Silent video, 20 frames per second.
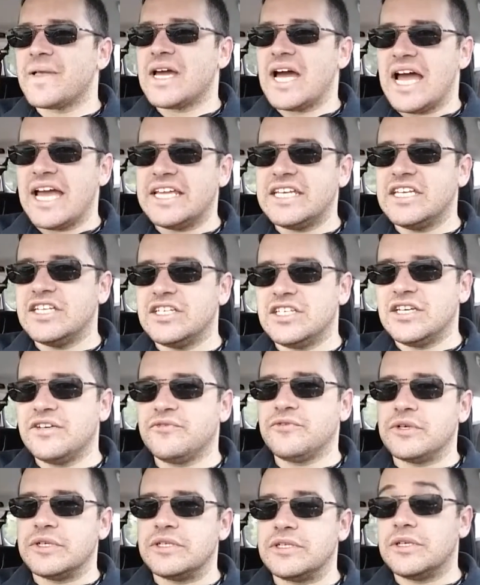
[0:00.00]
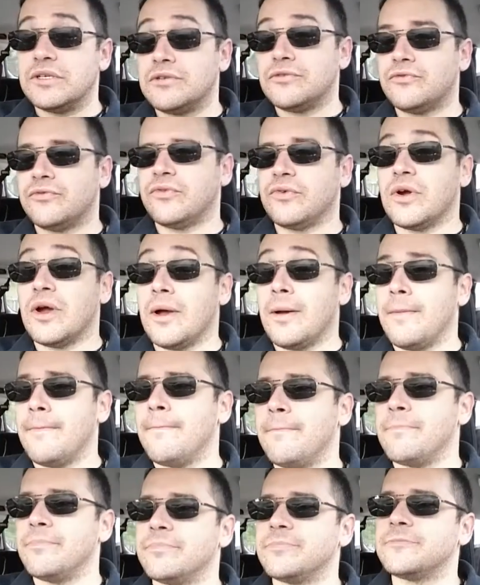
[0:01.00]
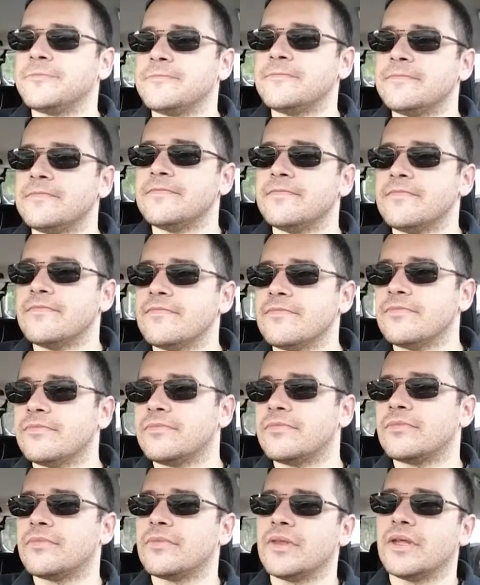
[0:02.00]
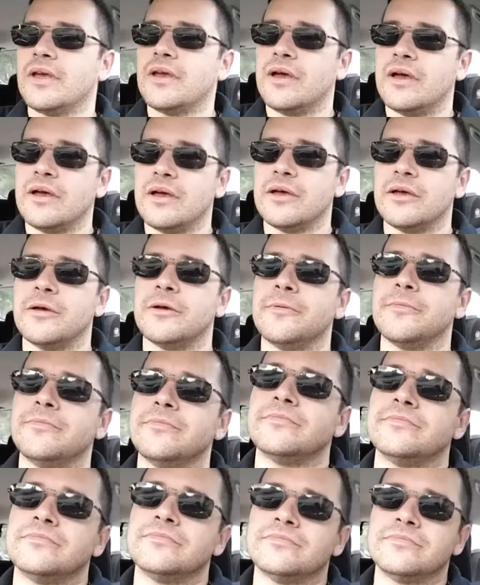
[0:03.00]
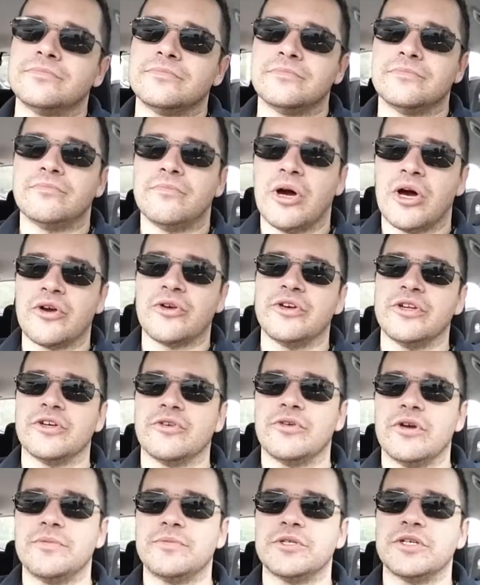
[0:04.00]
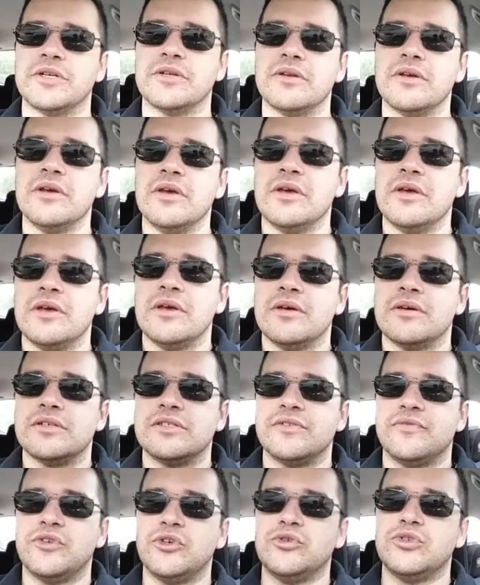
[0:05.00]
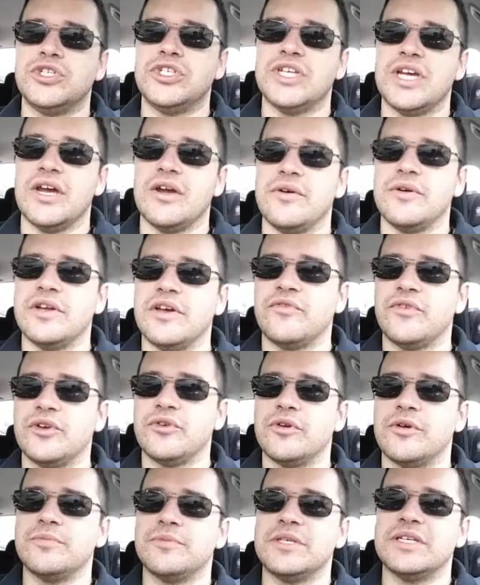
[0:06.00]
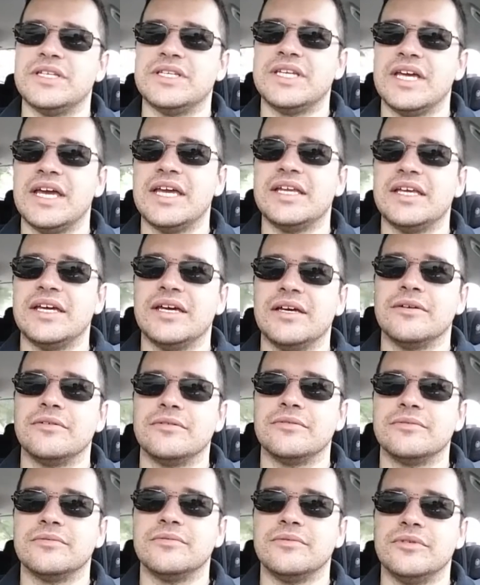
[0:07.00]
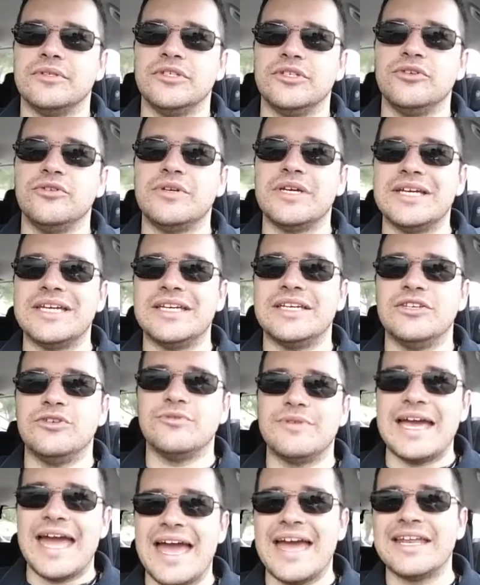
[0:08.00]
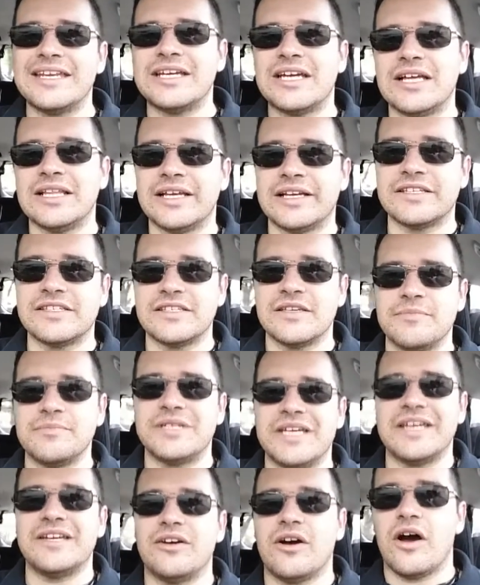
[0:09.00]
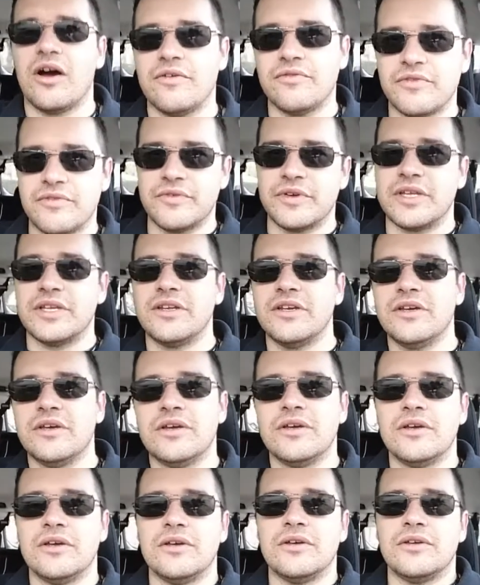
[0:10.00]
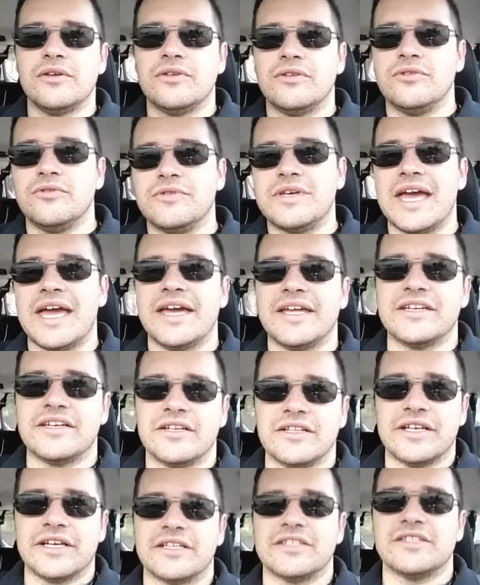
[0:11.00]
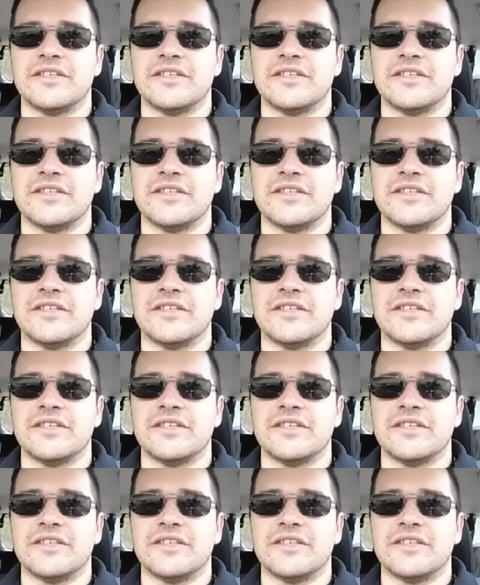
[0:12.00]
kind of different from uh, modern encryption, because if you share enough encrypted data, you can you can collect some data off of it, you can collect